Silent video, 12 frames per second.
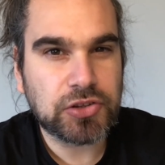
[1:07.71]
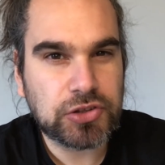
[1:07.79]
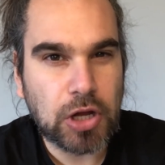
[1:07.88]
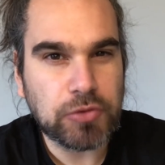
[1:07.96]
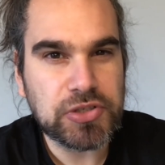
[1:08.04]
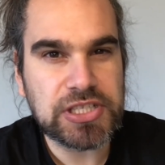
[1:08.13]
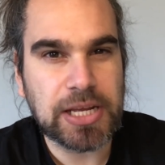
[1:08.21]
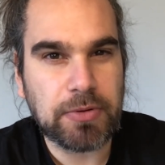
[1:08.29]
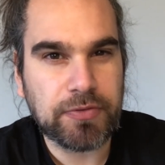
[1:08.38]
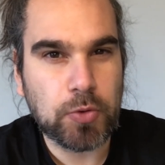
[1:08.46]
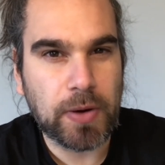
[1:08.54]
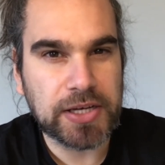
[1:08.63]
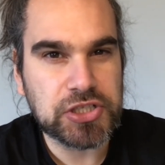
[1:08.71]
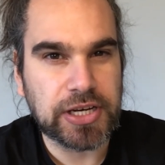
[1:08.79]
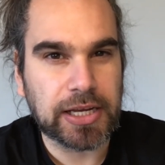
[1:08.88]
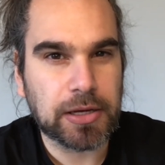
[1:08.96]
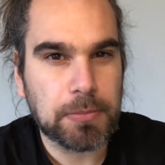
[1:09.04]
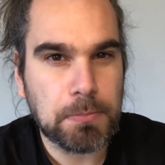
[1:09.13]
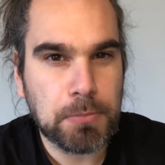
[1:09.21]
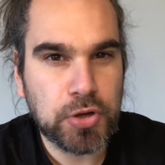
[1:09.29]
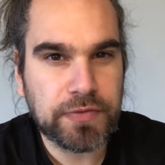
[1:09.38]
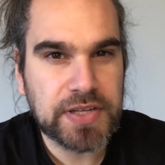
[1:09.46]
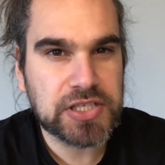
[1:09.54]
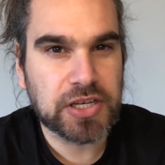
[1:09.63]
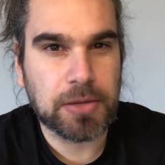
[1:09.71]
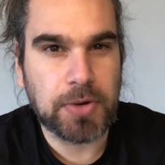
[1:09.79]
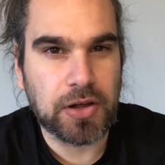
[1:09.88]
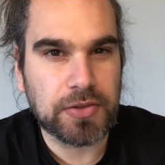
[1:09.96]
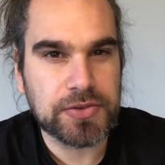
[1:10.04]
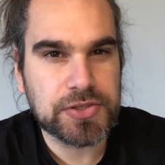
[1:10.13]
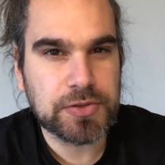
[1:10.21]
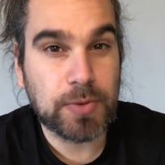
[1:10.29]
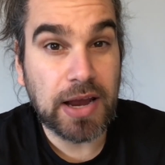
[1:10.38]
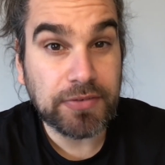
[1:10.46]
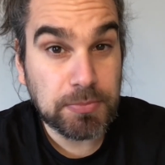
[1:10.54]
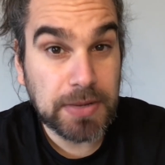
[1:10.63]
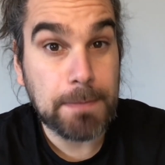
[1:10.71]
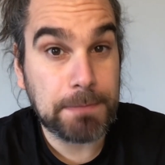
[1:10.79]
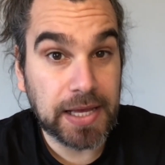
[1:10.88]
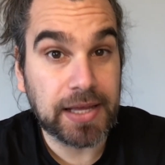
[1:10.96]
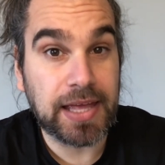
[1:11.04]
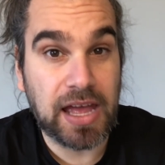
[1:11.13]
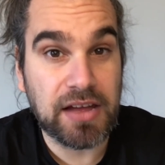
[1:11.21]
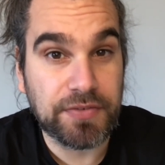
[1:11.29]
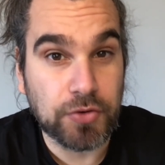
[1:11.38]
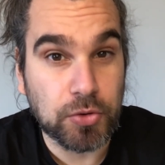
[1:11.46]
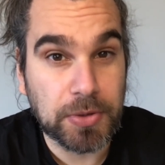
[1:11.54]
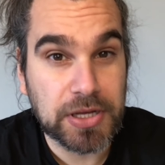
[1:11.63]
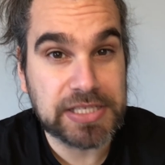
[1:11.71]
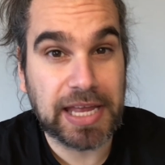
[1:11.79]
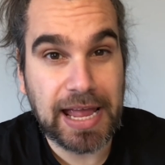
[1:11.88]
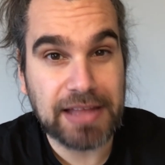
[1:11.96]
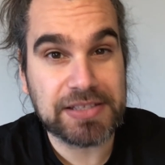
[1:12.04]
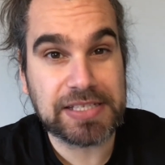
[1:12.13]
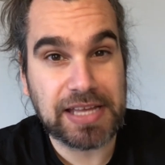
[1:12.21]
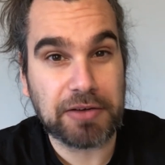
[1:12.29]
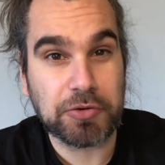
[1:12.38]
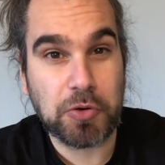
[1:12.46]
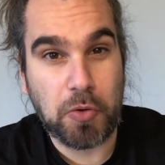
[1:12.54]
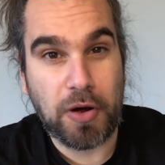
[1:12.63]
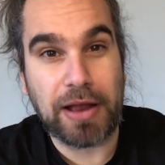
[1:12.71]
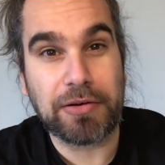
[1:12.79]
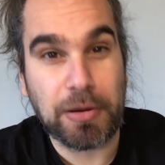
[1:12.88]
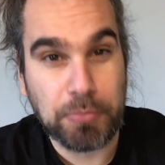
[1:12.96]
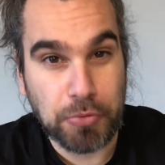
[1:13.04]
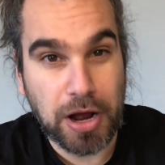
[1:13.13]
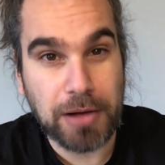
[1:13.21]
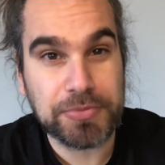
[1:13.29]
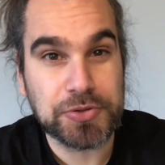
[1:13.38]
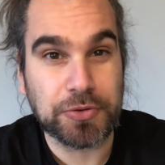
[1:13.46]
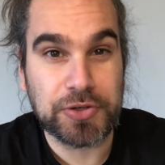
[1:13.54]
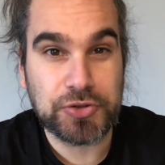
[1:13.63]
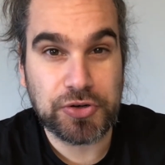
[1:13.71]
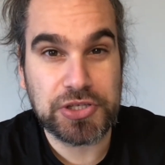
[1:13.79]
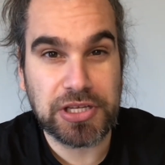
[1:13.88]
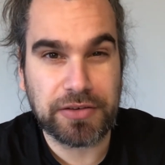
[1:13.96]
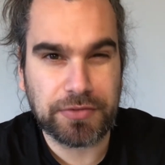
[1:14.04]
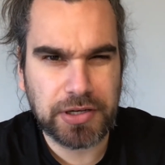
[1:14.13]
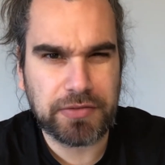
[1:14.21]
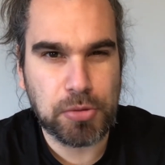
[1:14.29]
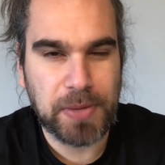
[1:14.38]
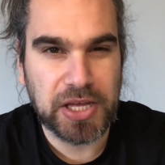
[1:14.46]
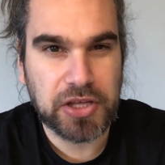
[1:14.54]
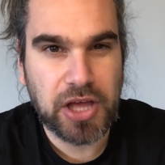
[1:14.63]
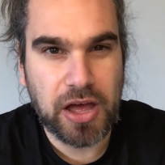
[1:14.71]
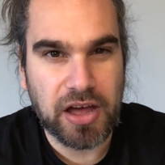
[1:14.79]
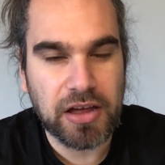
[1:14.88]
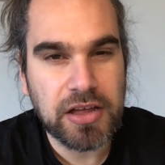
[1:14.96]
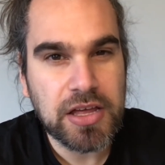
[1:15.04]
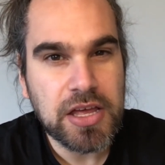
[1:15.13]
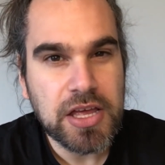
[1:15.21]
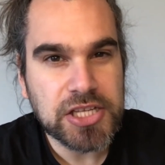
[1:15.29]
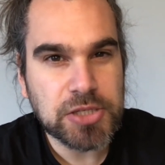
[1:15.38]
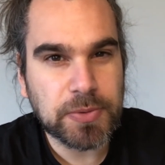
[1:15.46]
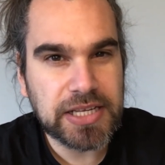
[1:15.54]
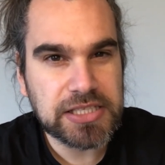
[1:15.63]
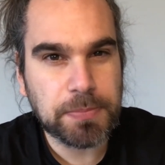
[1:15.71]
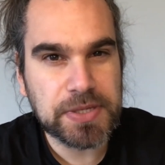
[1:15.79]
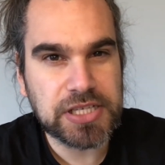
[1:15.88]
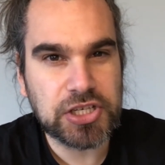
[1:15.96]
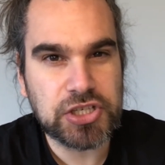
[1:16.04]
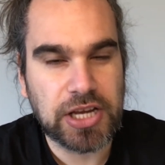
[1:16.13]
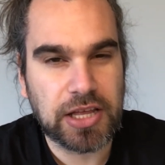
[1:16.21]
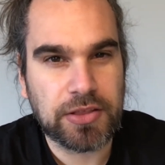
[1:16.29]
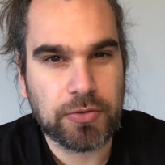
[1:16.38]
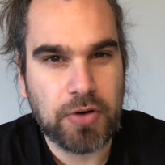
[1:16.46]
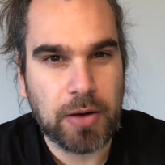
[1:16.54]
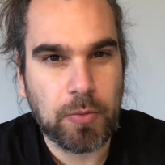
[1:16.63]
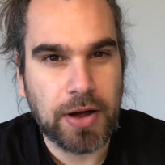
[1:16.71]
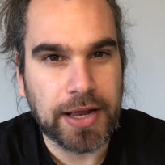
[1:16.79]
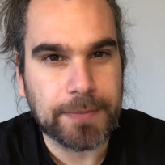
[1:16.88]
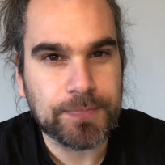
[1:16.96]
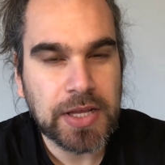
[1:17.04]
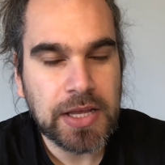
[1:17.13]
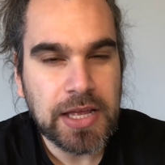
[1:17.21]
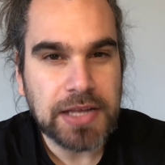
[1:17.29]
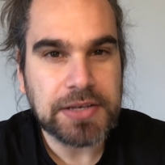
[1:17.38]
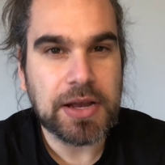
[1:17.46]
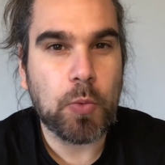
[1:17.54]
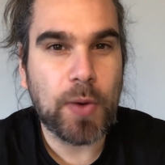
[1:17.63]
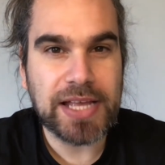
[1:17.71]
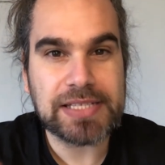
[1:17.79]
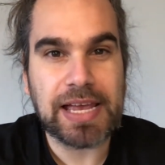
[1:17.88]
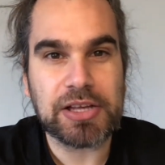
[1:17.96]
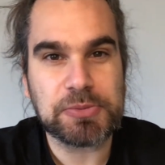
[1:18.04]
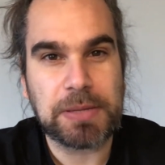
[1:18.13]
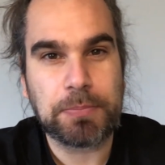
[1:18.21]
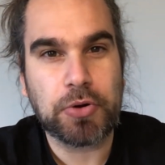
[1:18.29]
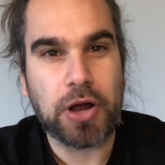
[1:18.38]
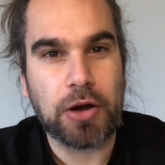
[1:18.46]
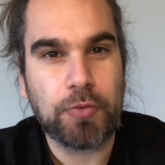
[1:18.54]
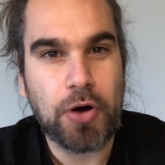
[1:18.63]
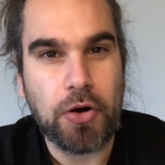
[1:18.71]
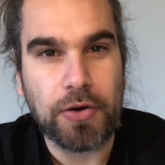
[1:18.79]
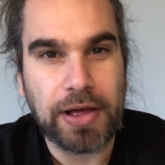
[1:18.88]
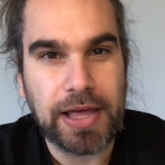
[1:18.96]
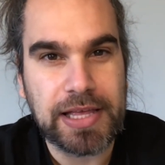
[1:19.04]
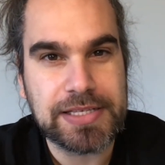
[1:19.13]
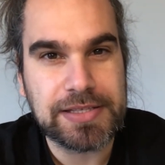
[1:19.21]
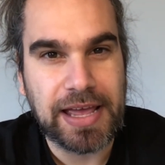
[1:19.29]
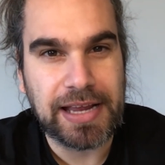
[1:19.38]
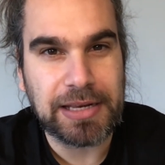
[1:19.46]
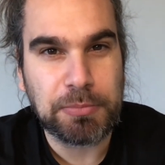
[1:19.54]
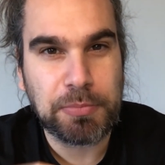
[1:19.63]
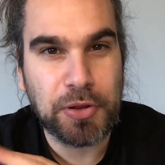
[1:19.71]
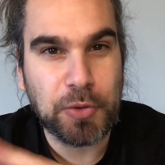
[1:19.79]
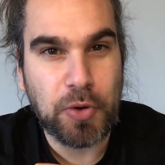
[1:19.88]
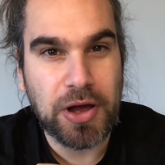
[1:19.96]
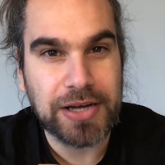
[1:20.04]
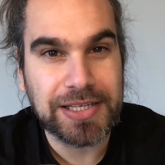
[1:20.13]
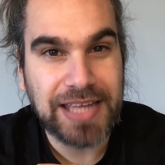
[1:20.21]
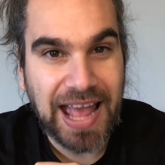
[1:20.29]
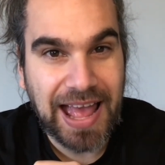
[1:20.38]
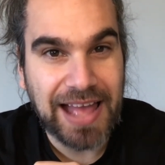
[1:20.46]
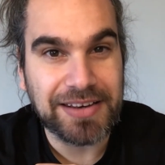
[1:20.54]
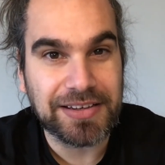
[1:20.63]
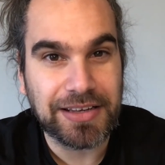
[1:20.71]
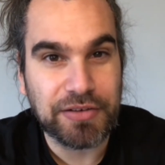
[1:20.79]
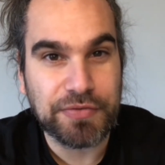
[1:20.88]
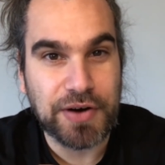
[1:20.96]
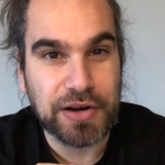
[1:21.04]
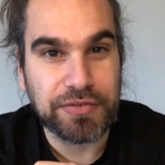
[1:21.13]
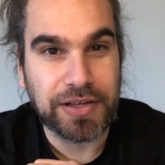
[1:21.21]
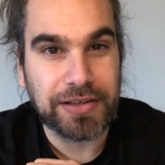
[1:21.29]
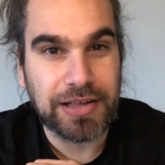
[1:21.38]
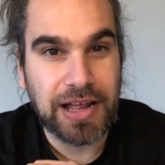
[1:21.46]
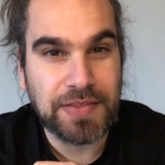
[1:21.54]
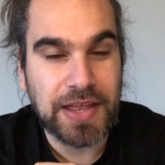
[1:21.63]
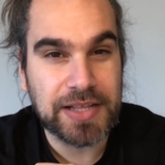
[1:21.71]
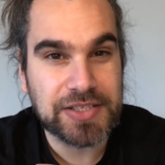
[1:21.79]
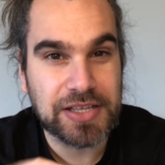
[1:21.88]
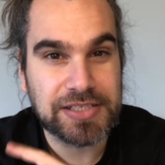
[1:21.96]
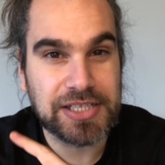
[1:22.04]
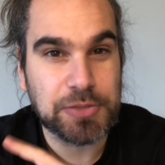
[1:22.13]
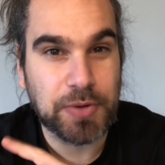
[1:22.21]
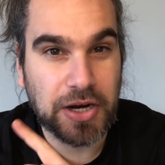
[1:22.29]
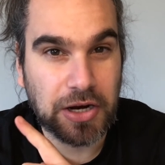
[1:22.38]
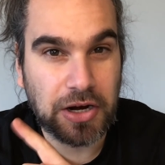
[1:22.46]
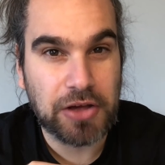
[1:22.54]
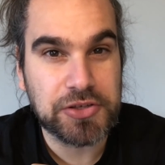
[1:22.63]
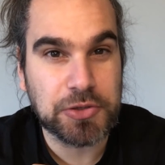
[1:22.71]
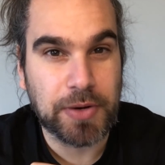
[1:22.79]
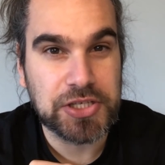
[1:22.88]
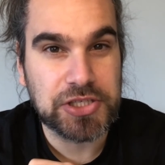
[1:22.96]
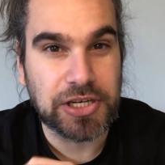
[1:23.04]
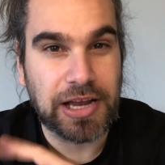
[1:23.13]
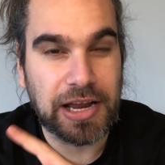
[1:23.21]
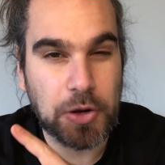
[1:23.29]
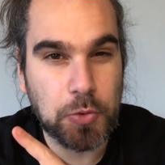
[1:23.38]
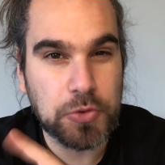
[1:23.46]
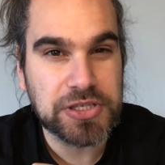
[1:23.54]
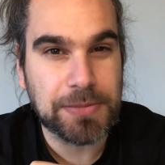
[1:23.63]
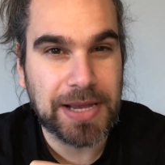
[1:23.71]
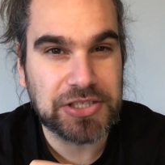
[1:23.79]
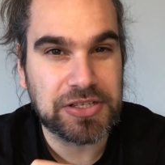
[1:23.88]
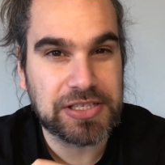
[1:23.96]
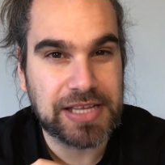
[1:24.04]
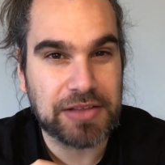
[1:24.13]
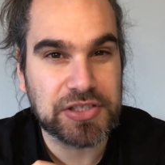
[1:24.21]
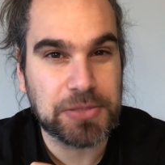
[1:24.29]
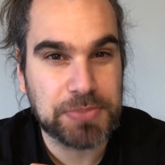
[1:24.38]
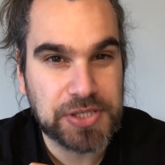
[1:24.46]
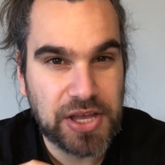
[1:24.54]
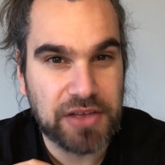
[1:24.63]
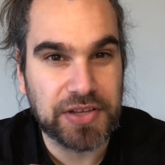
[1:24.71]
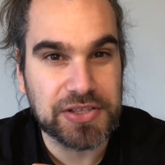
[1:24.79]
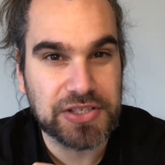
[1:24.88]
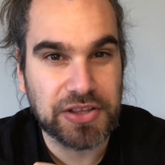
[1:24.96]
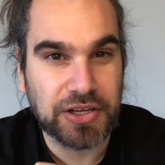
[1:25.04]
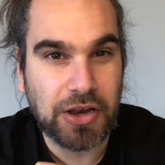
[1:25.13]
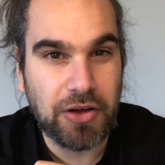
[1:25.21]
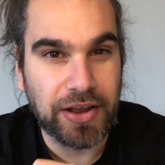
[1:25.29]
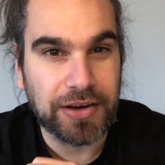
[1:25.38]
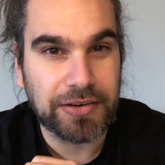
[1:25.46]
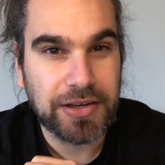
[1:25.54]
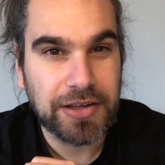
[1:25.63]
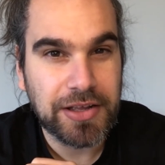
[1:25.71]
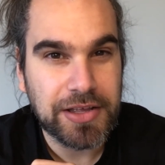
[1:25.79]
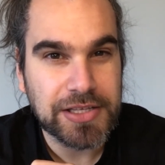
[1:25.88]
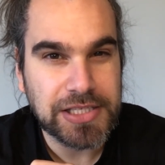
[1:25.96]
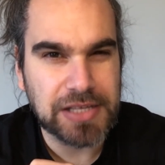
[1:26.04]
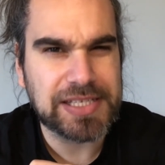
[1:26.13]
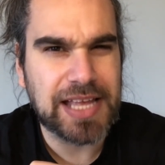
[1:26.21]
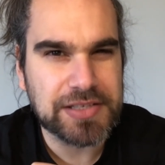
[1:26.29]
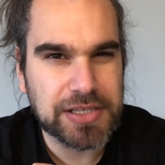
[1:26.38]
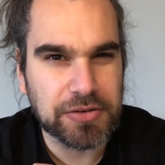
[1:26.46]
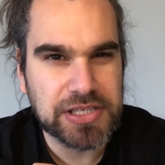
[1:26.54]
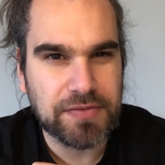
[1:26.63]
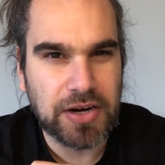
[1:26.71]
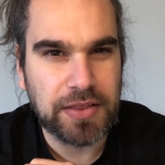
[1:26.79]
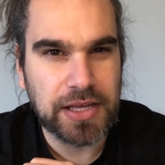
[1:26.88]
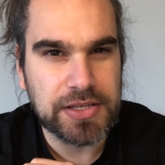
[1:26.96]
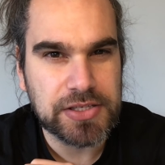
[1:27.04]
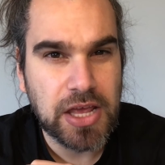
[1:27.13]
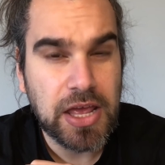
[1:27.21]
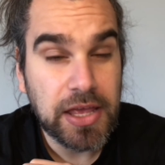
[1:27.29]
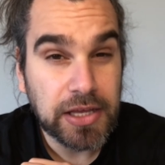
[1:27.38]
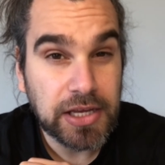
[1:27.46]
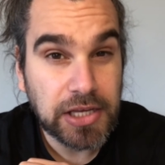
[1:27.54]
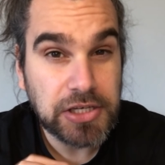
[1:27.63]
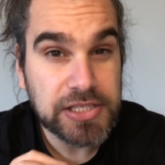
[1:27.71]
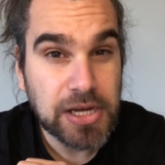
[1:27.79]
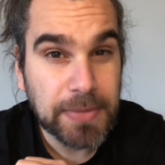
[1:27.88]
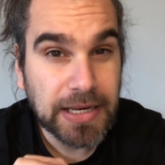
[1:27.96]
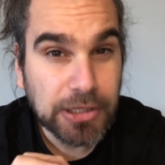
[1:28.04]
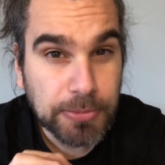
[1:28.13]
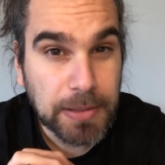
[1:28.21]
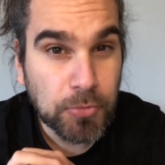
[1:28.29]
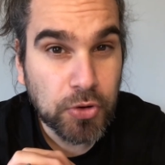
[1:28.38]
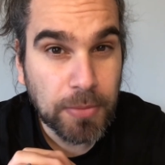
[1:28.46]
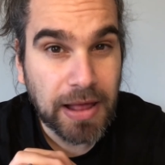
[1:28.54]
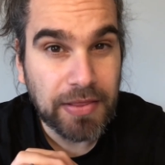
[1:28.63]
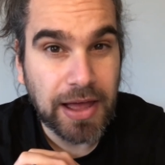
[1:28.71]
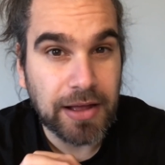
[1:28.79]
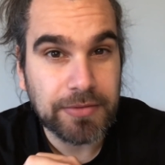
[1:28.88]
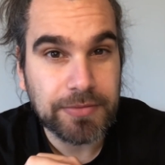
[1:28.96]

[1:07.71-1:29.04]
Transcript: Don't stick with questioning, move into commands. We have to be a bit careful because it can sound quite abrupt or intrusive or even a bit curt. So we need to position it in the right way. Now where salespeople go wrong is they put the word can in front of it and then it turns into a closed question and it also makes you sound subservient to the client. So it sounds a little something like this. Can you tell me a little bit more about that?